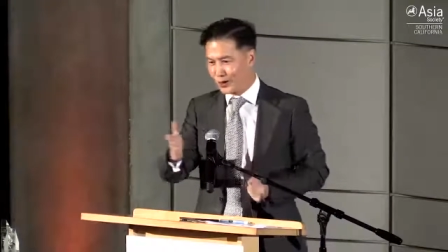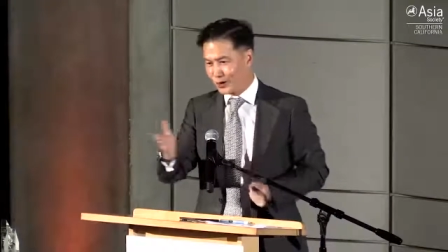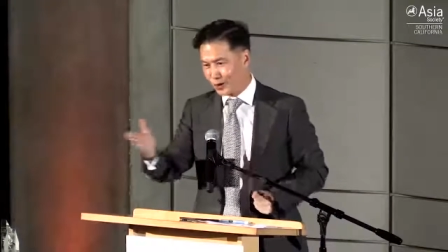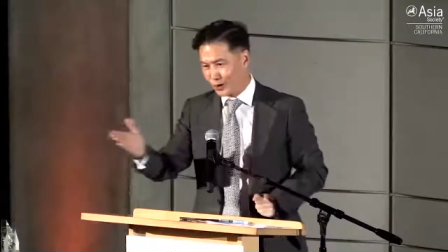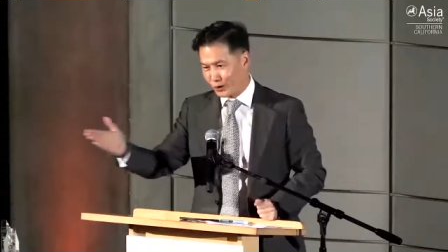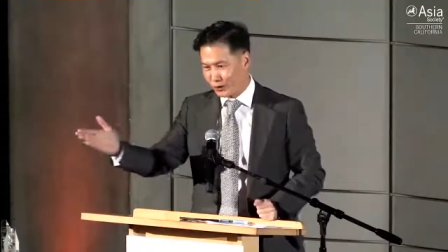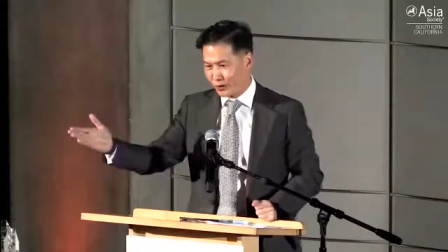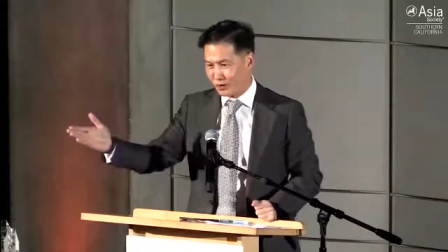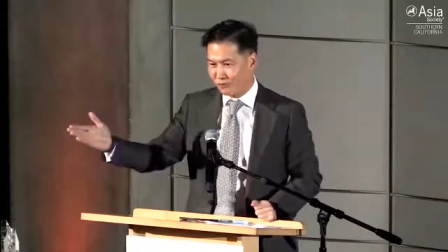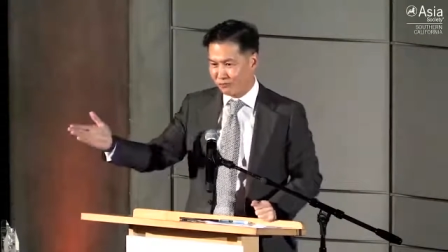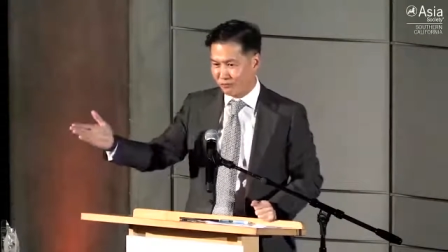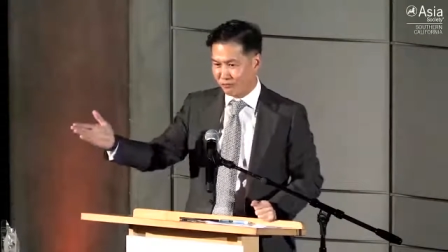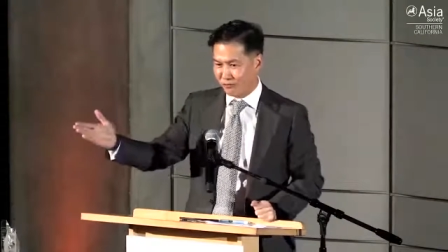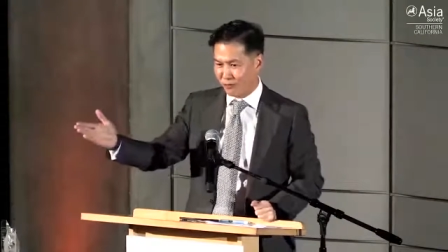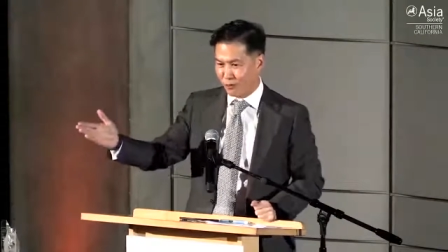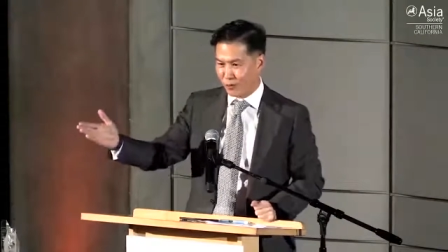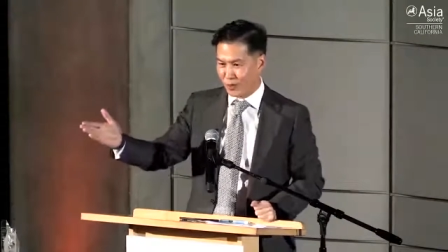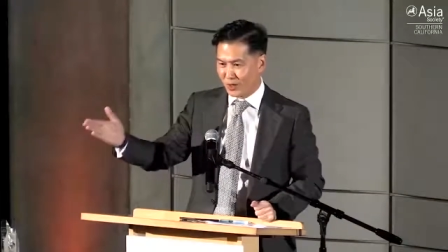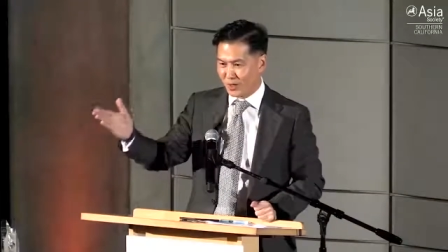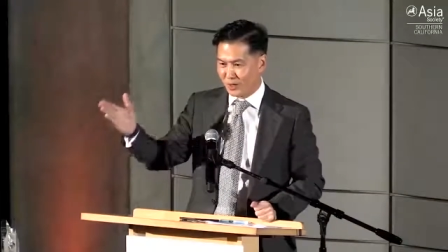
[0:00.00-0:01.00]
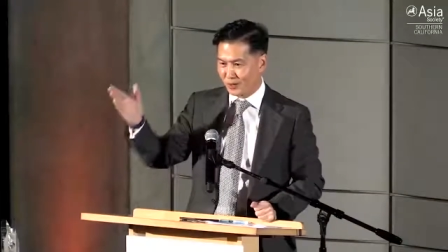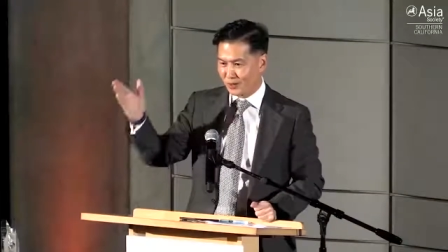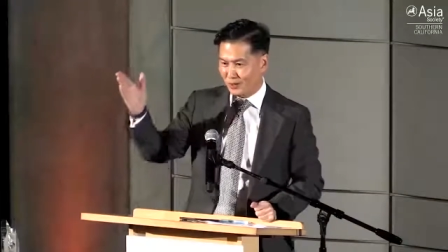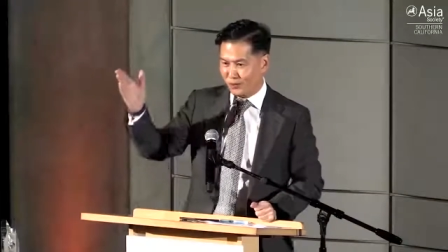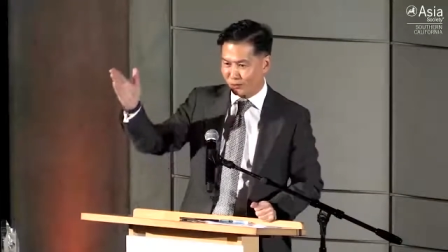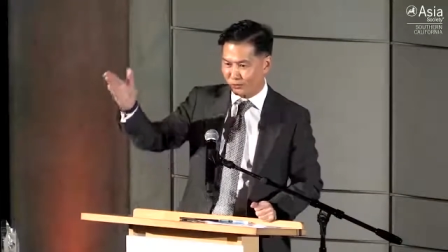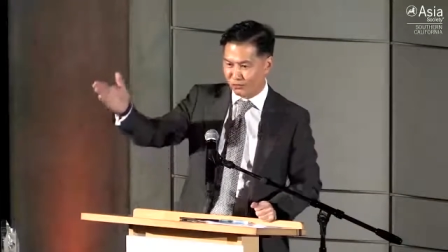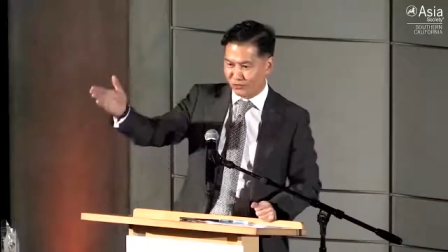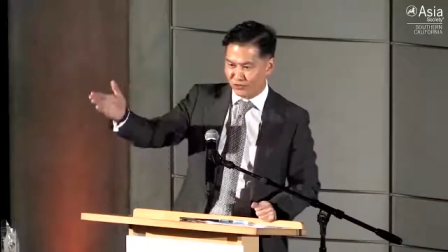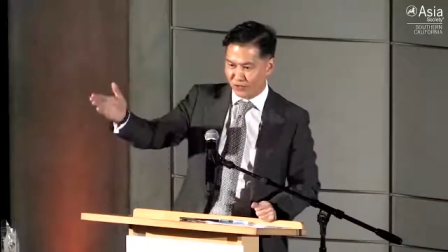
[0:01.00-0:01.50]
go off the freeway,
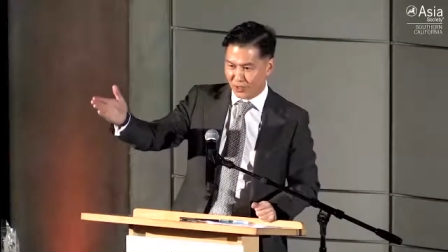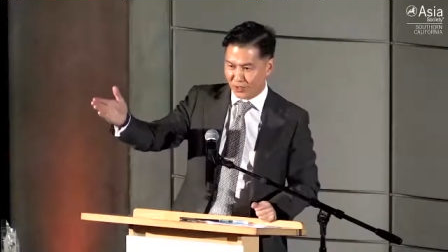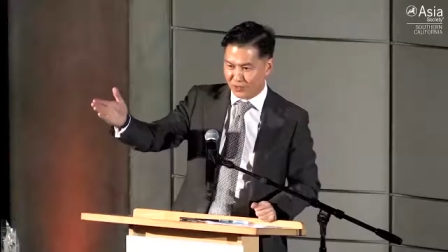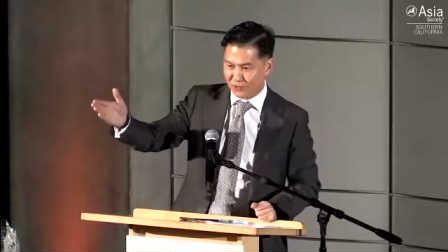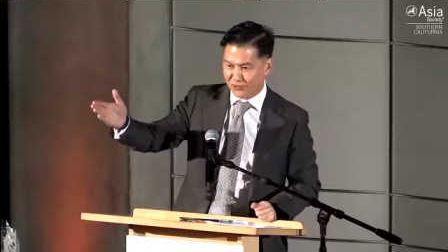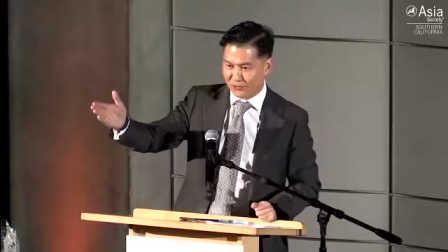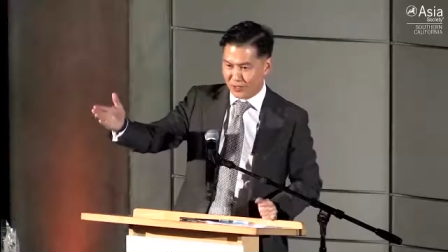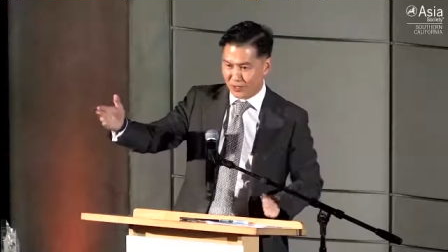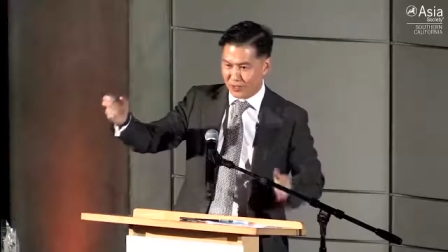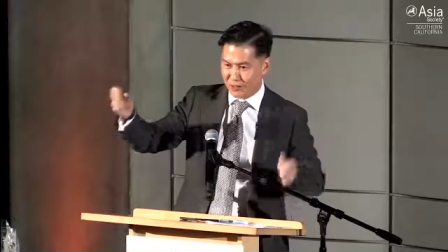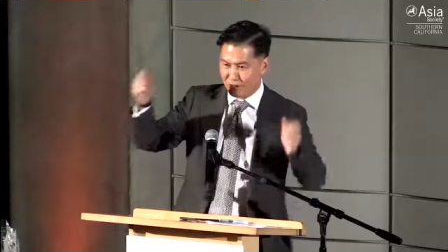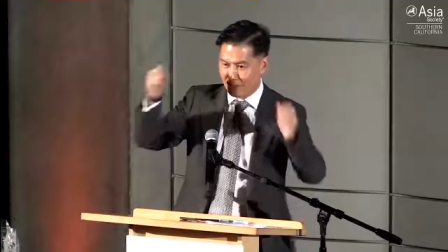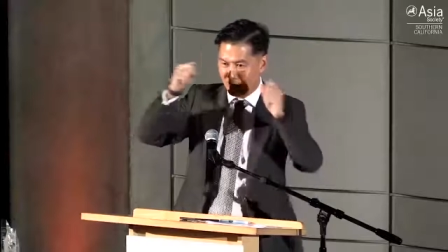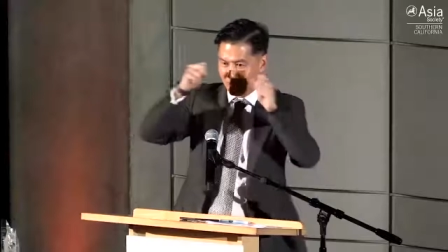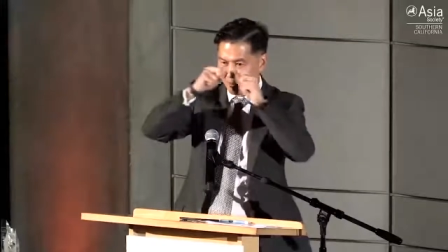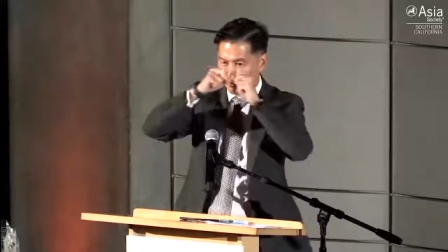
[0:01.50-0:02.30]
go to Chinatown,